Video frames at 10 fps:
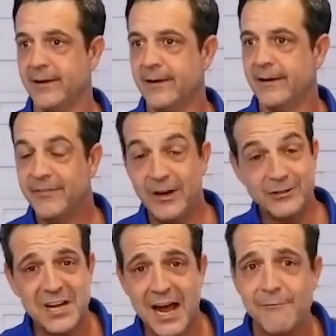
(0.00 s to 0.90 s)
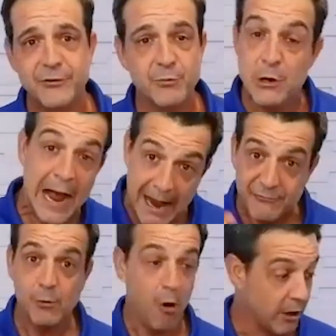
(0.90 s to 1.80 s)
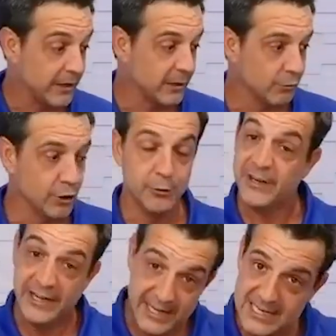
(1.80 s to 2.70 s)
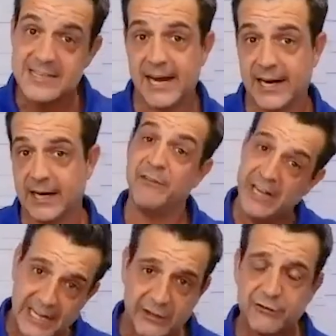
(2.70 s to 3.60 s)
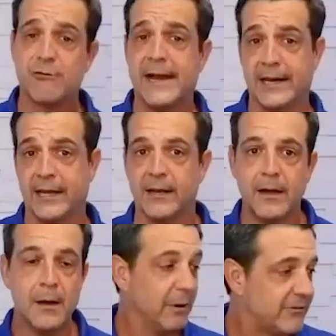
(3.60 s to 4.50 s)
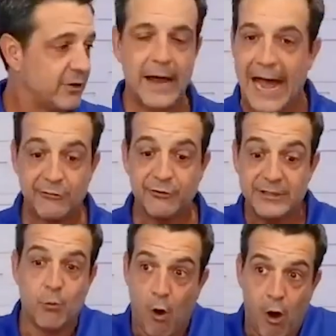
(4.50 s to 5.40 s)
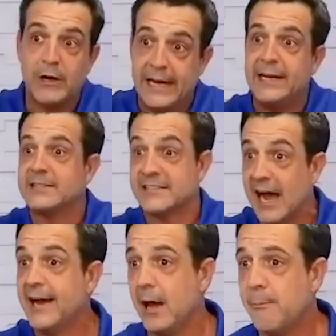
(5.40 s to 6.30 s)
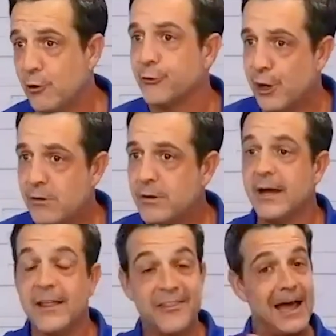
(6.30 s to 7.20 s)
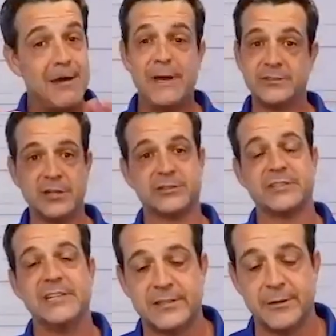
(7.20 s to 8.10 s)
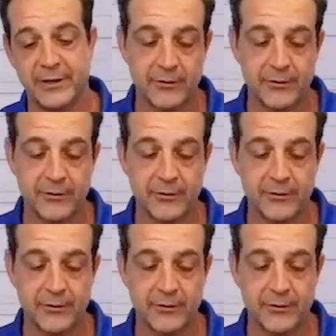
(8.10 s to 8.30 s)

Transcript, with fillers: There's times when you have to walk into rooms and it is negative and it is draining. But to actually walk in and sign up on your own, that makes no sense to me.